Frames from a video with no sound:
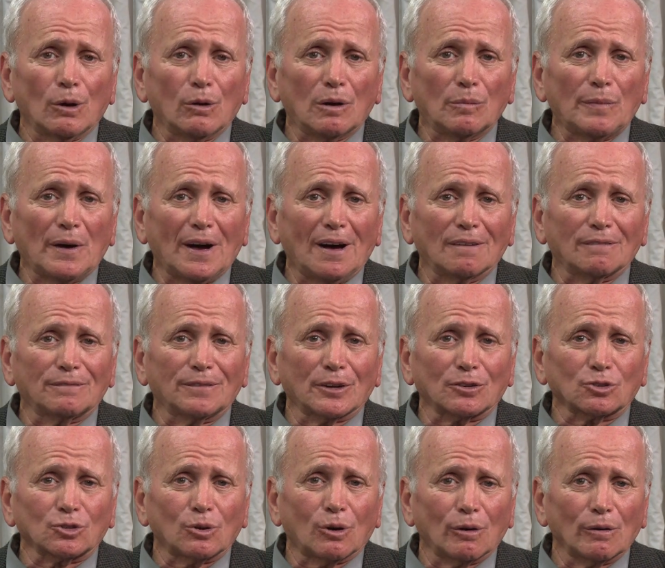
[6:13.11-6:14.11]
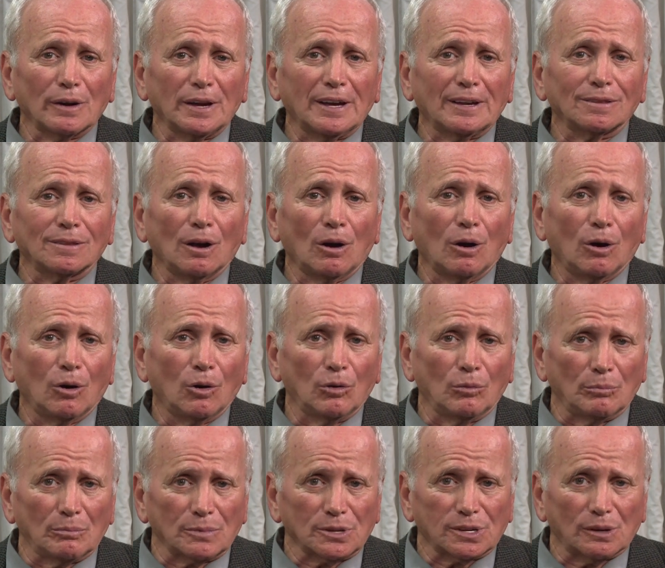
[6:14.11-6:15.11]
about Victorian
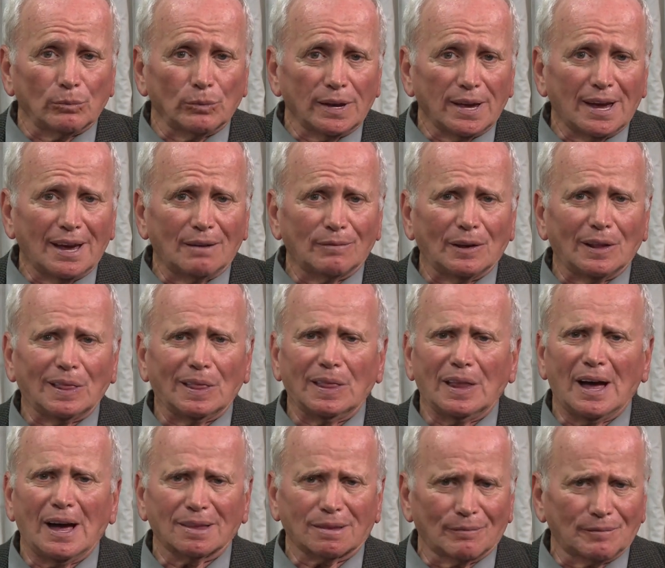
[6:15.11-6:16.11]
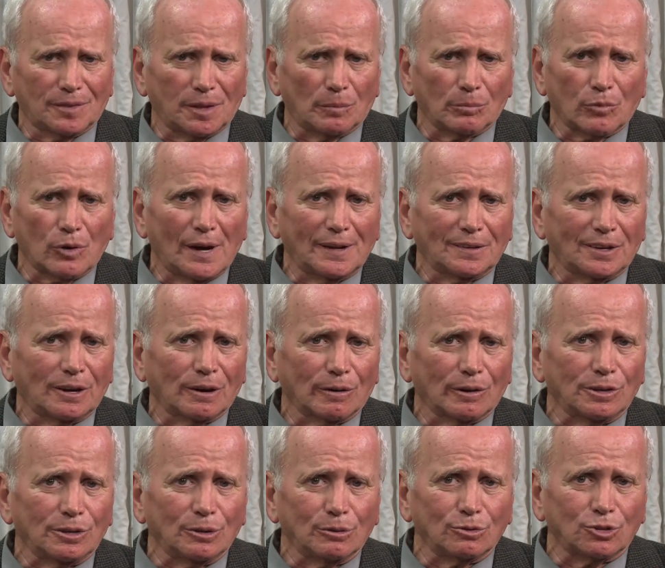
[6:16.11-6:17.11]
homes, and we have a lot of them right here
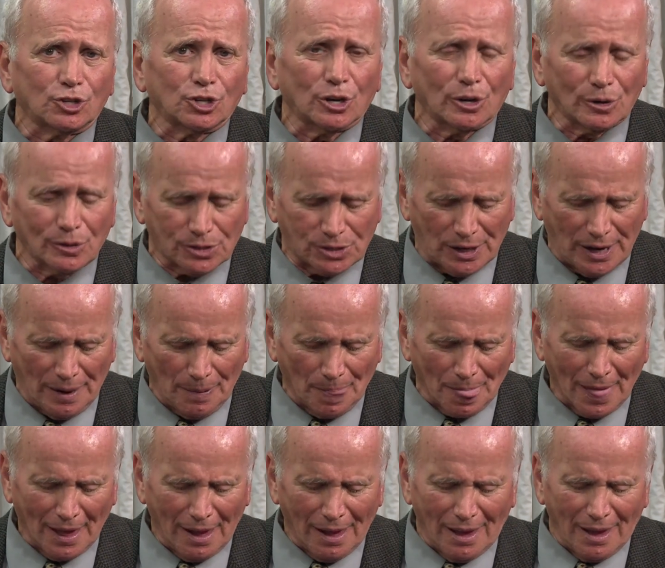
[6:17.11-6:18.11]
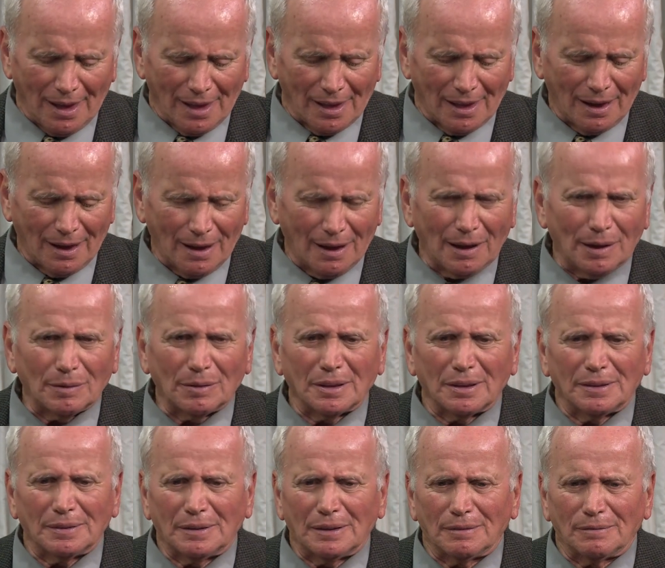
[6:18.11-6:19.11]
in New Jersey.
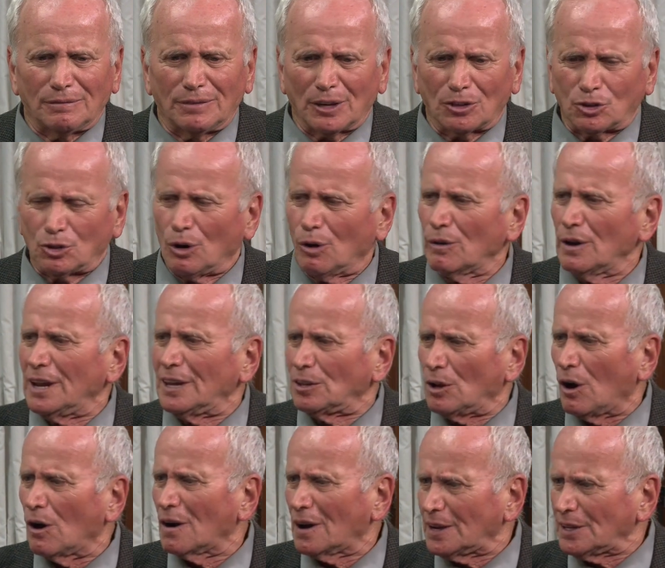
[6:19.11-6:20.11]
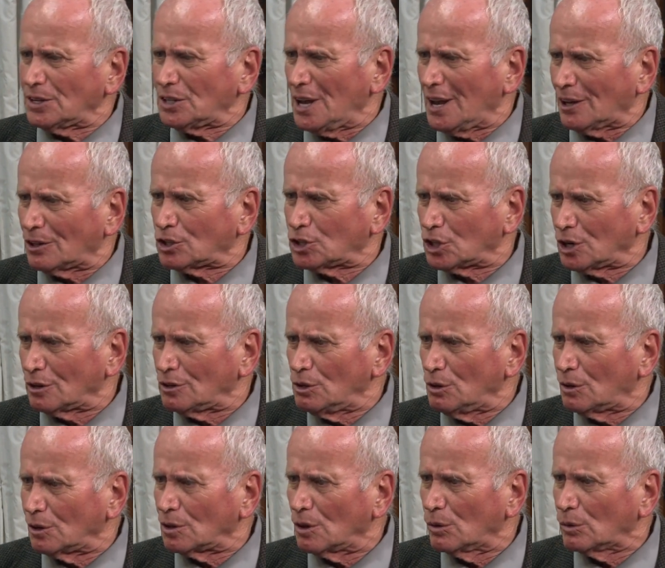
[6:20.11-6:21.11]
Victorian architecture. You
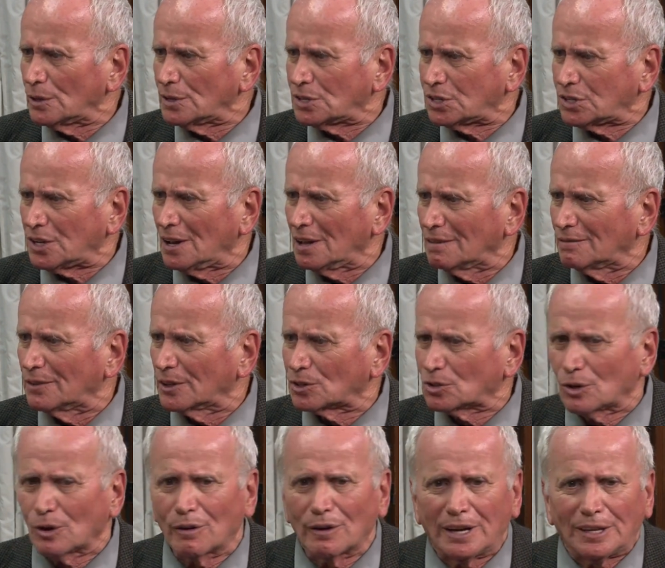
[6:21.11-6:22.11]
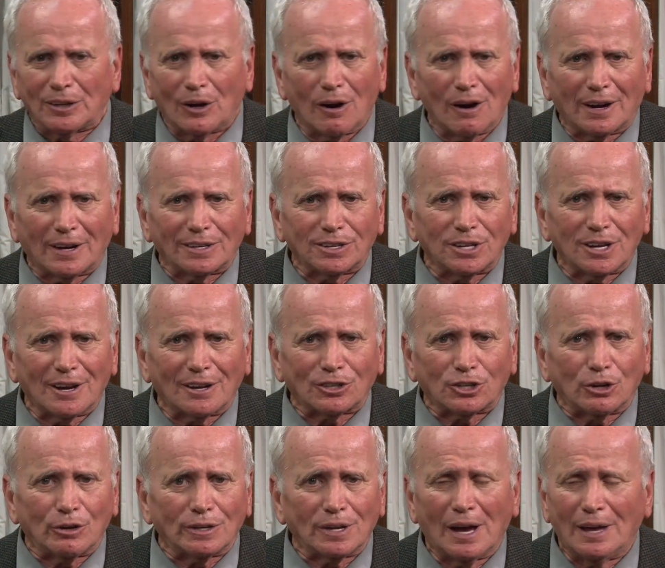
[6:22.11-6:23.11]
can always tell Victorian
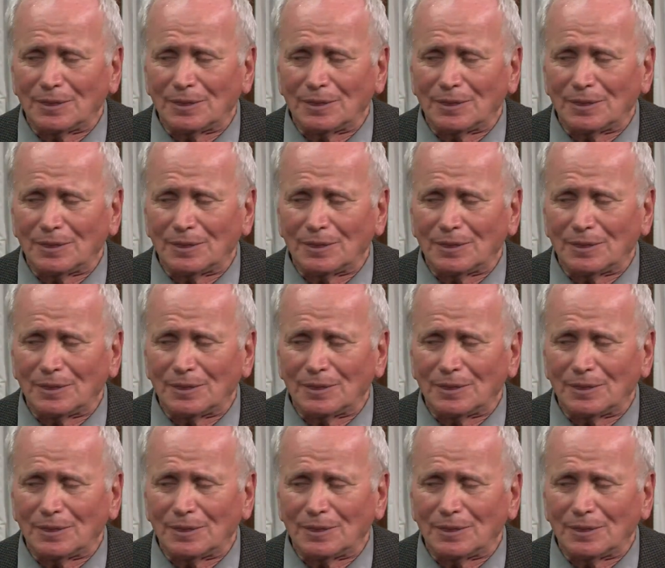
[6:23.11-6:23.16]
architecture. And on